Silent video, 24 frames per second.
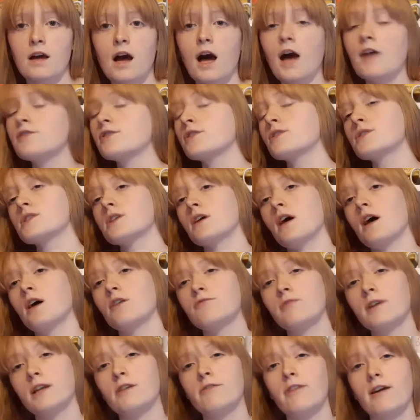I've also
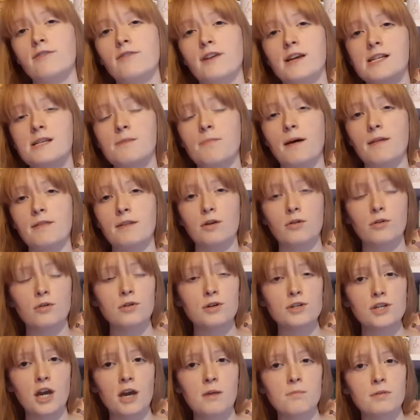heard really great things about the
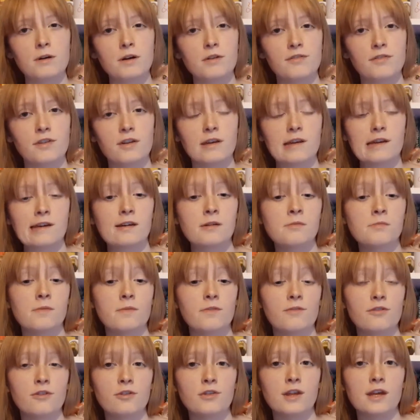audiobook for the
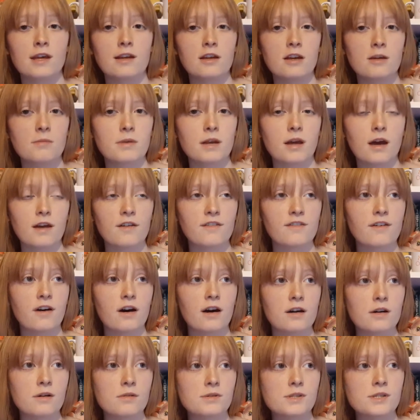Illumini
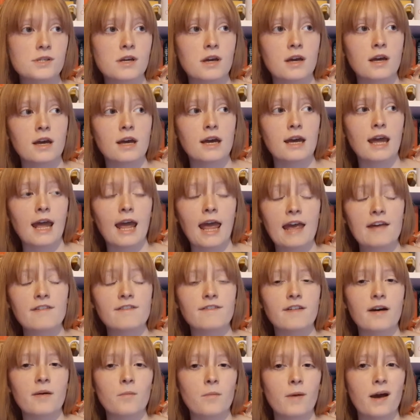Files.
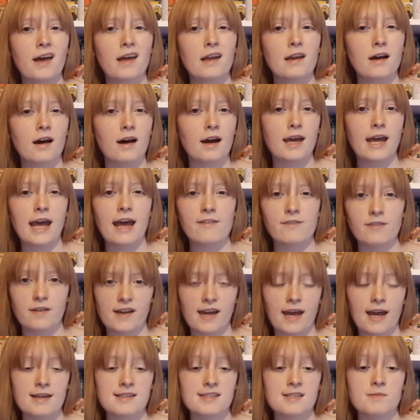If and when I ever
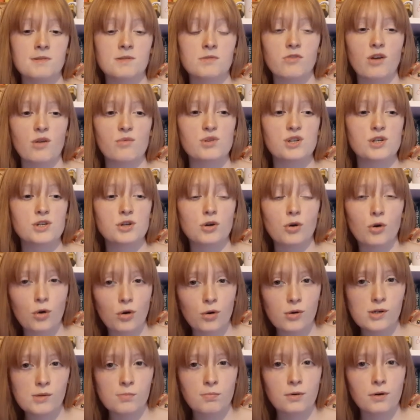get a subscription to
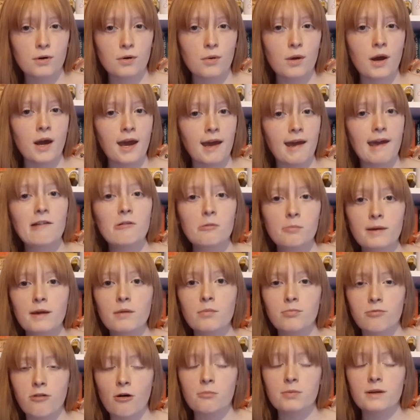Audible, it will be
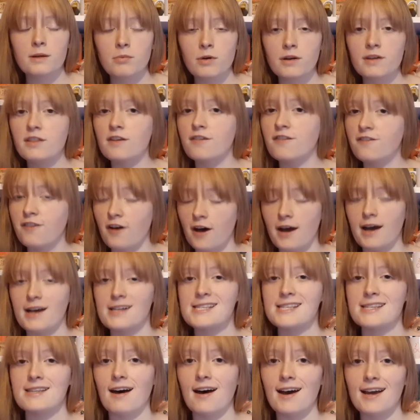probably one of the
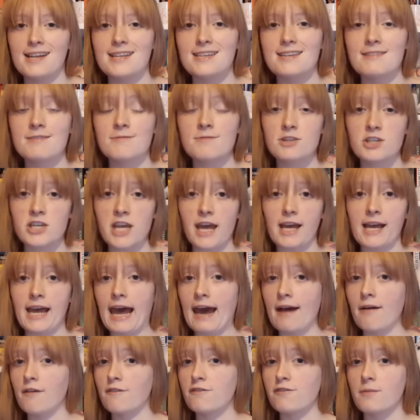first that I check
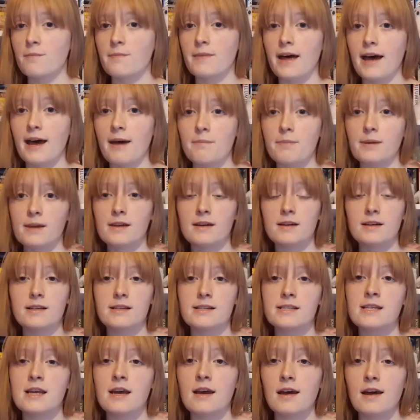out from there
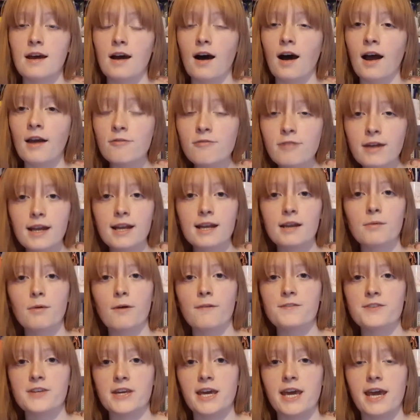because I really
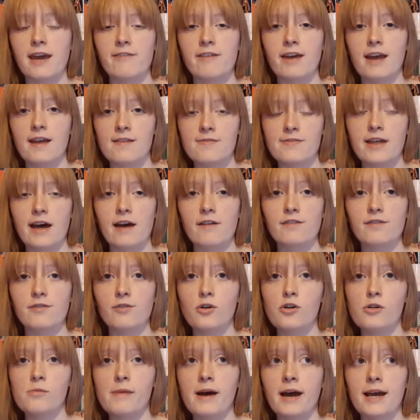want to hear it in that
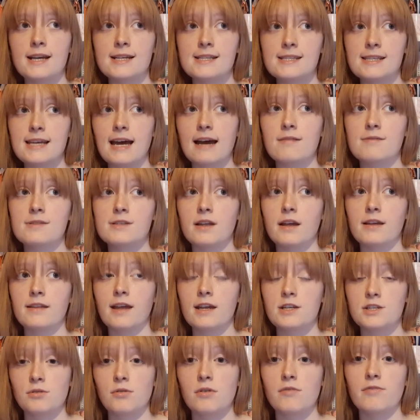format. It sounds like
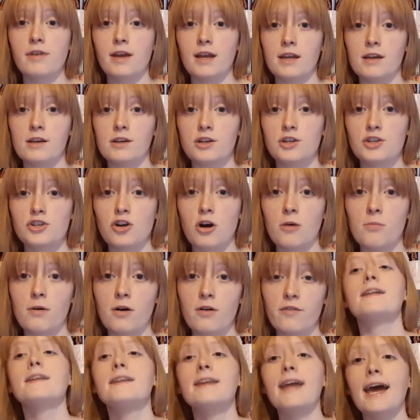they do a really good job
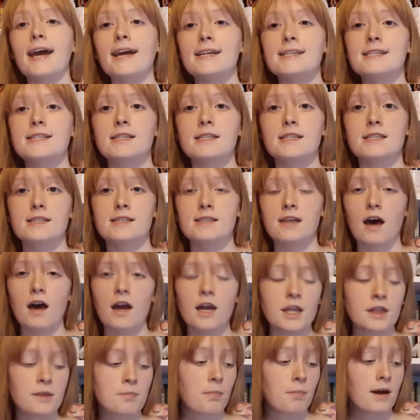of. Next,
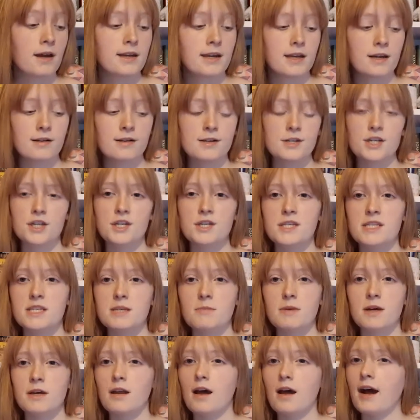Scythe by Neil
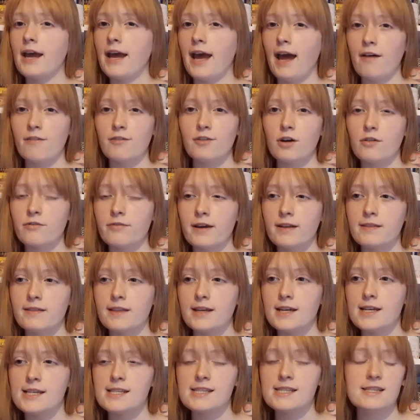Schusterman. I have not read
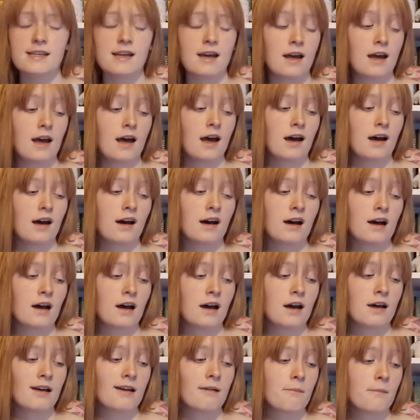this.
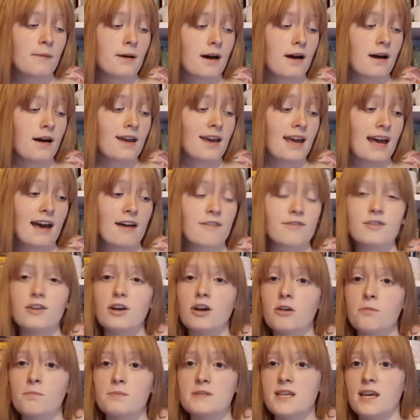I have
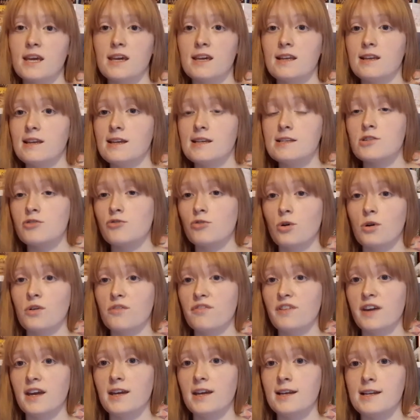no particularly strong
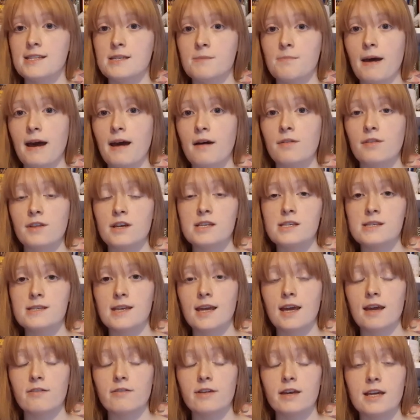feelings about this
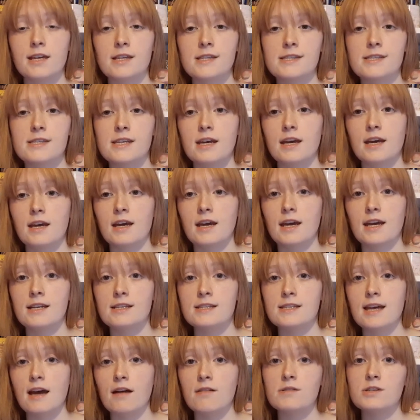series. It
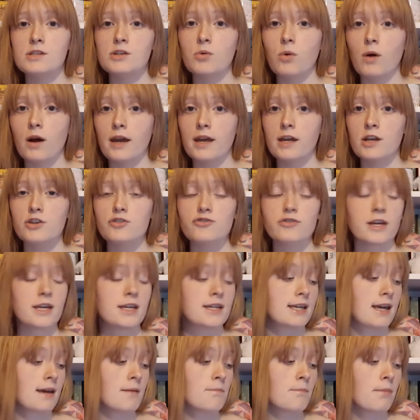sounds quite
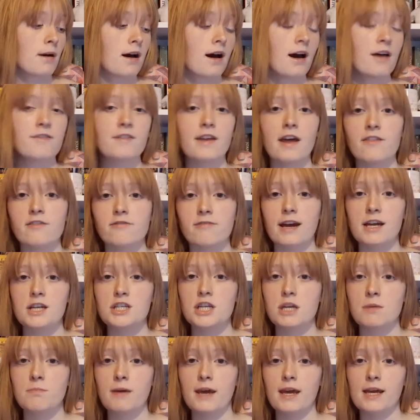intriguing, but I've never
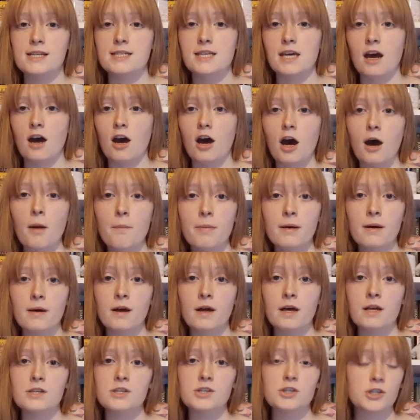actually picked it up.
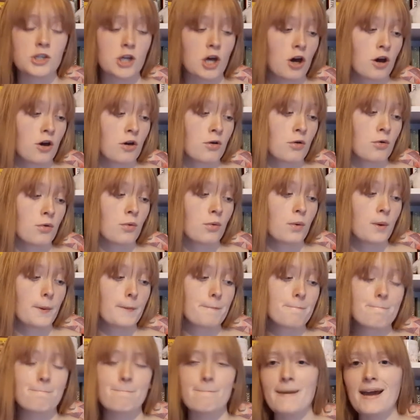So
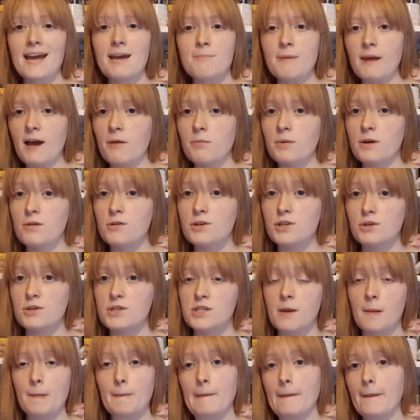maybe I will do at
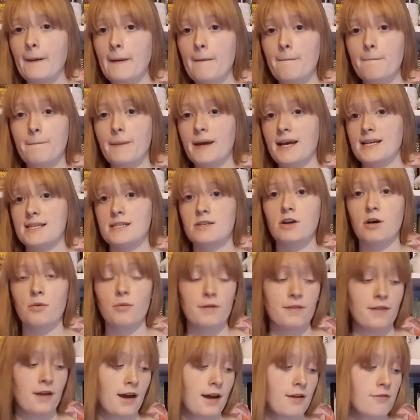some point, but it's not
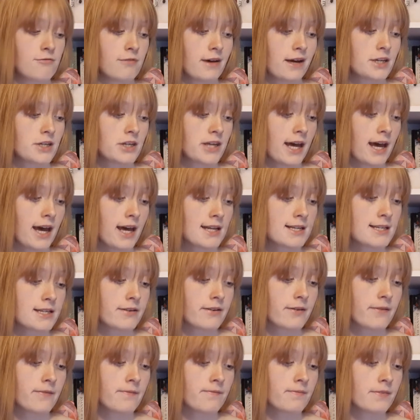one that I've read yet.
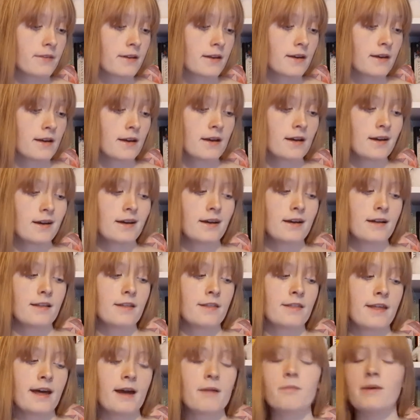
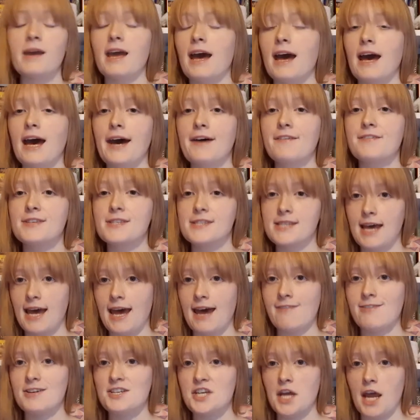Then we have
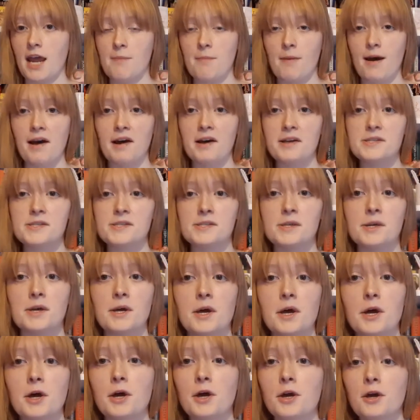Sarah J. Maas,
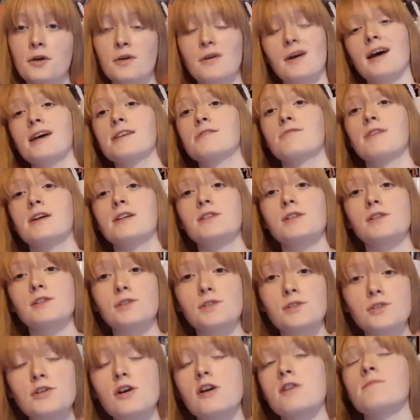who has written
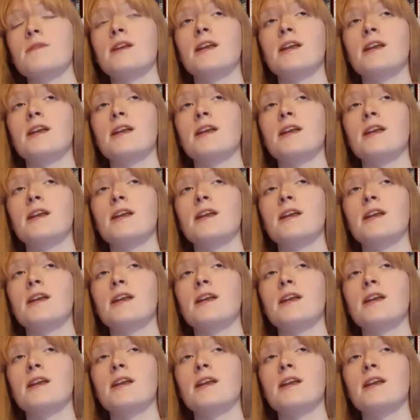so